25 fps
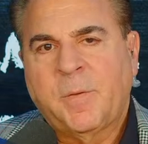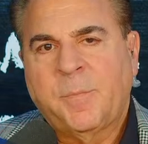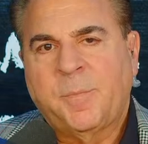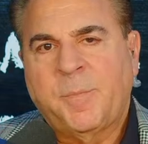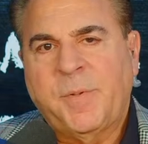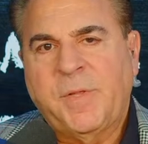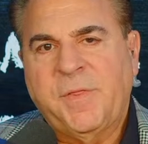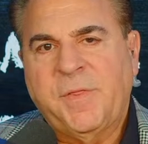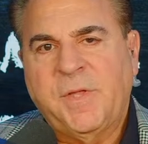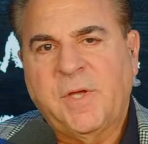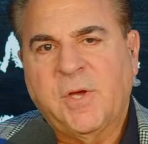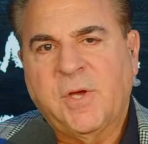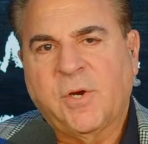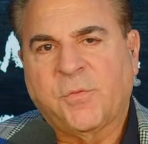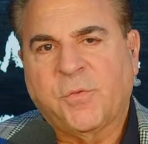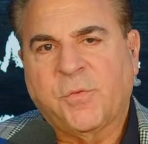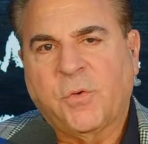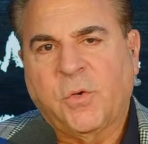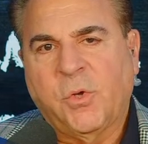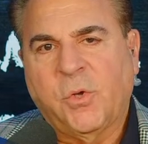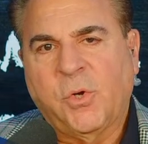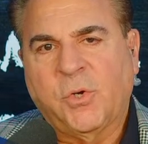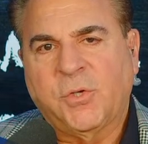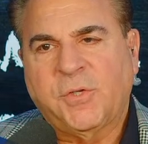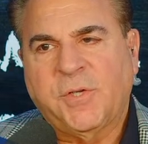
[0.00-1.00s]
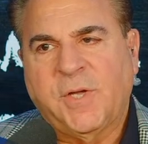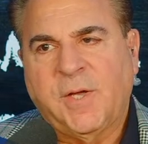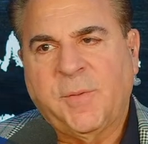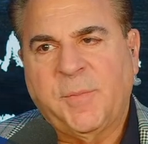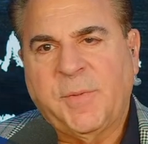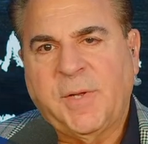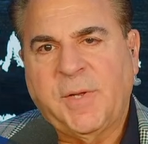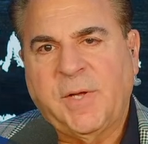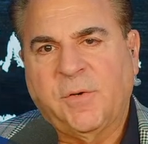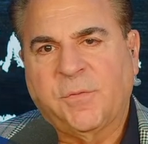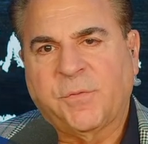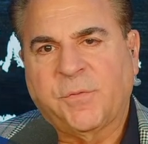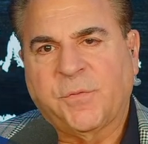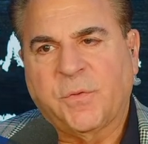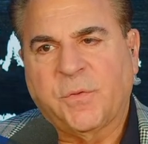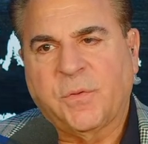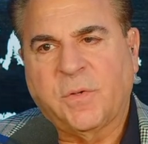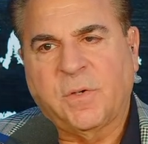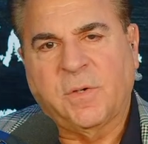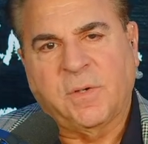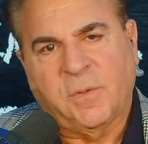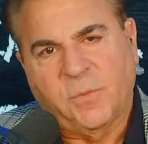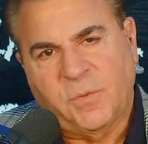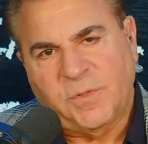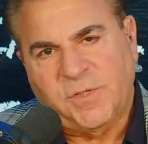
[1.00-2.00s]
Been there for a long time now.
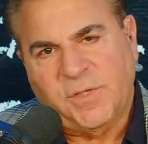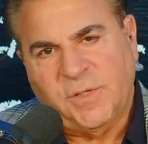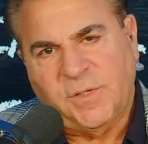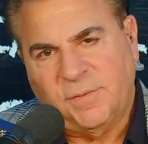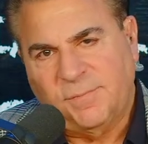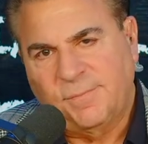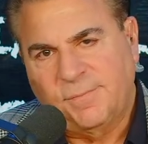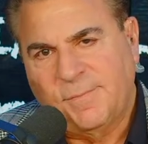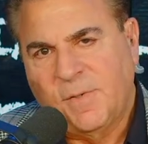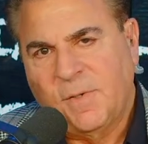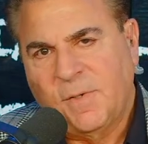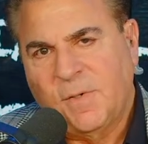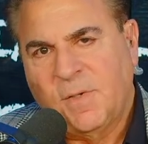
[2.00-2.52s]
It was in